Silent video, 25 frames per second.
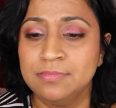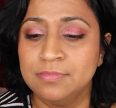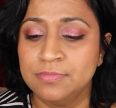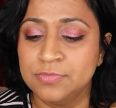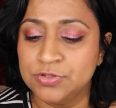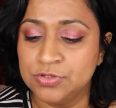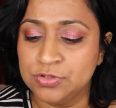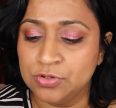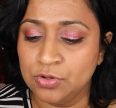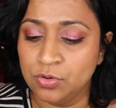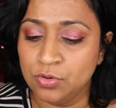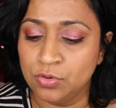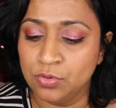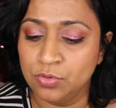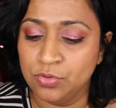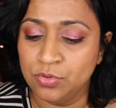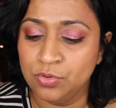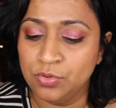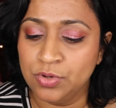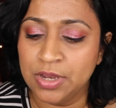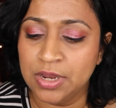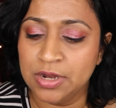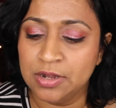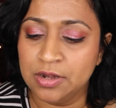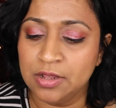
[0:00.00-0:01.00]
So
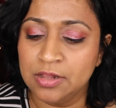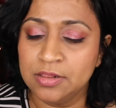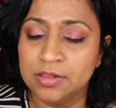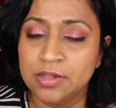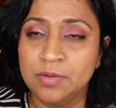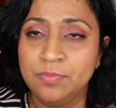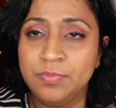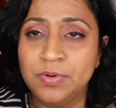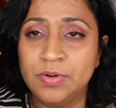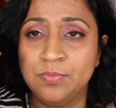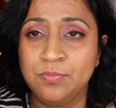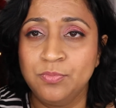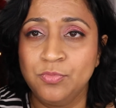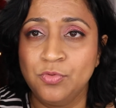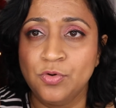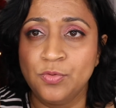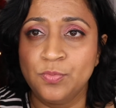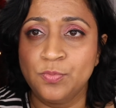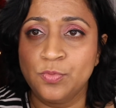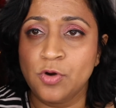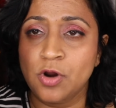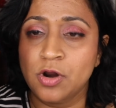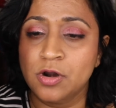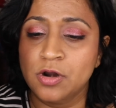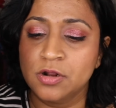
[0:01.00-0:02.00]
you get a little bit more
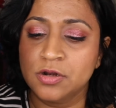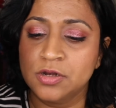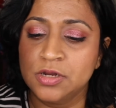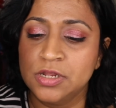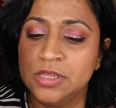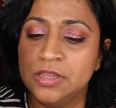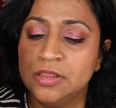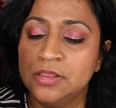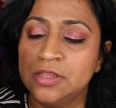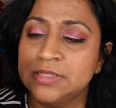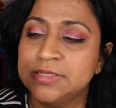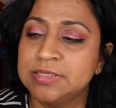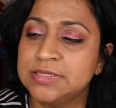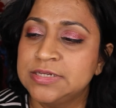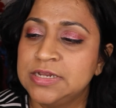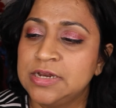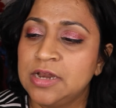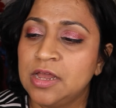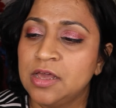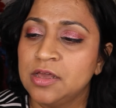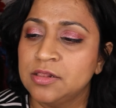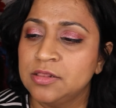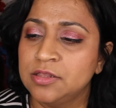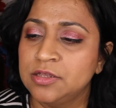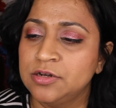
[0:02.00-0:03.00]
product in the
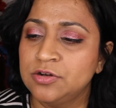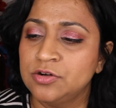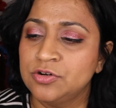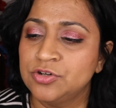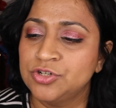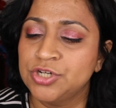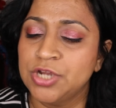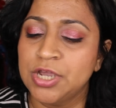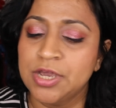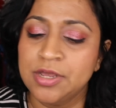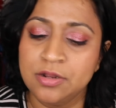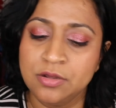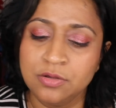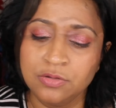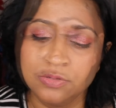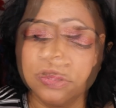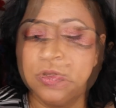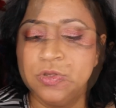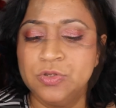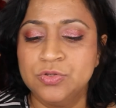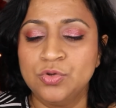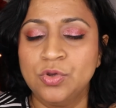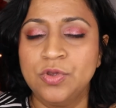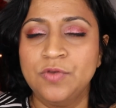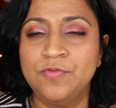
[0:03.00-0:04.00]
Stila glitter
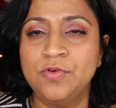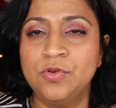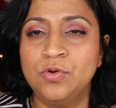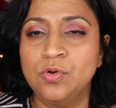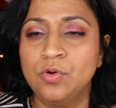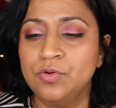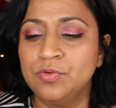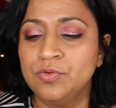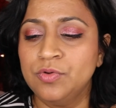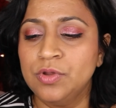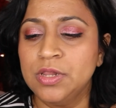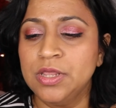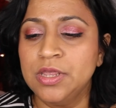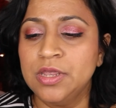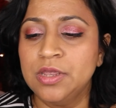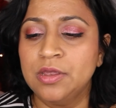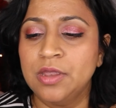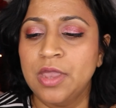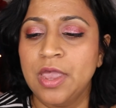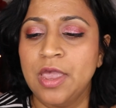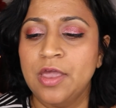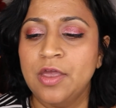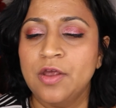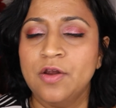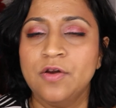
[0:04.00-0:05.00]
shadows. So if you don't really
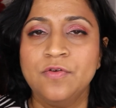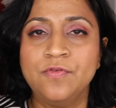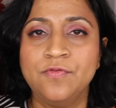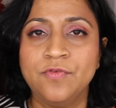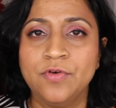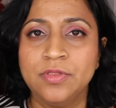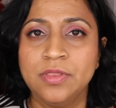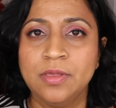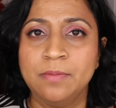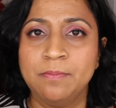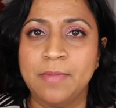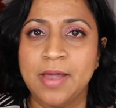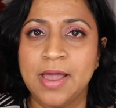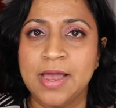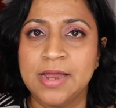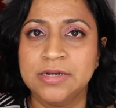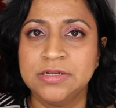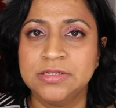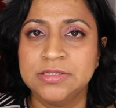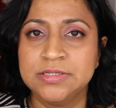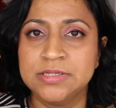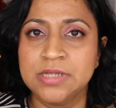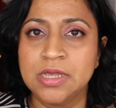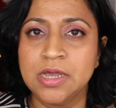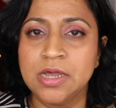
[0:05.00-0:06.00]
care for the
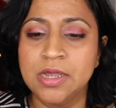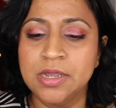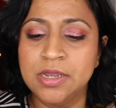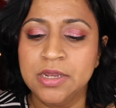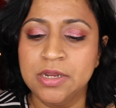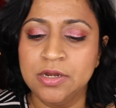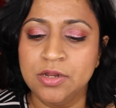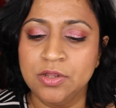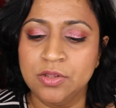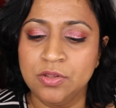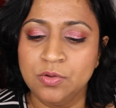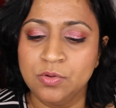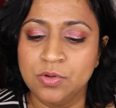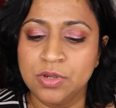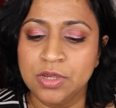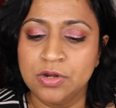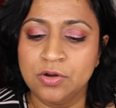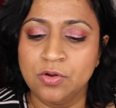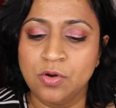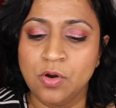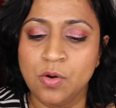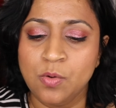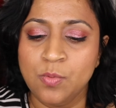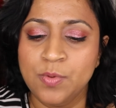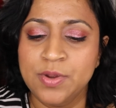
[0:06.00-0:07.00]
matte side, you
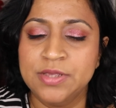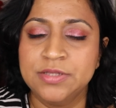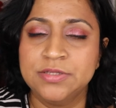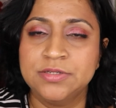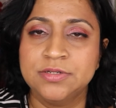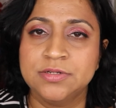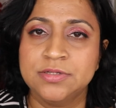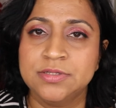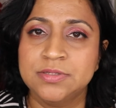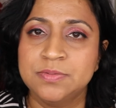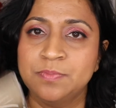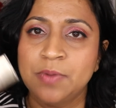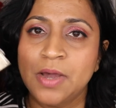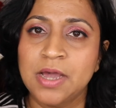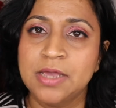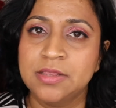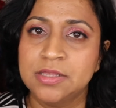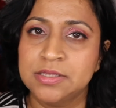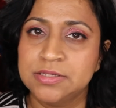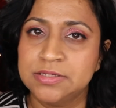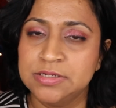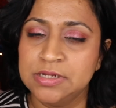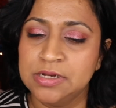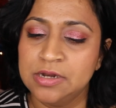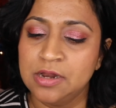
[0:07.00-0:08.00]
can always just buy the
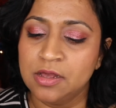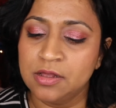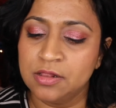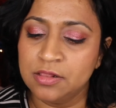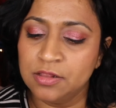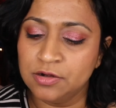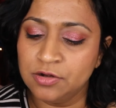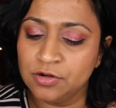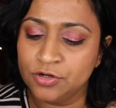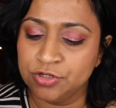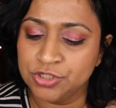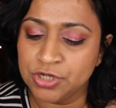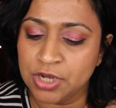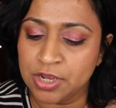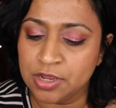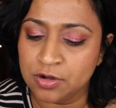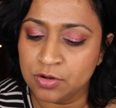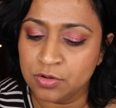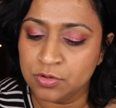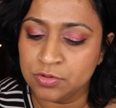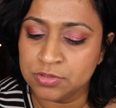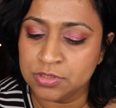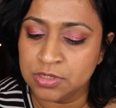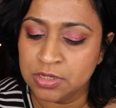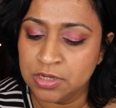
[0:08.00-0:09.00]
Stila glitter
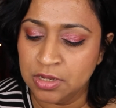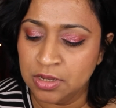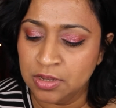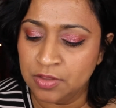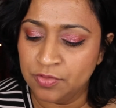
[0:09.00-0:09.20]
shadows.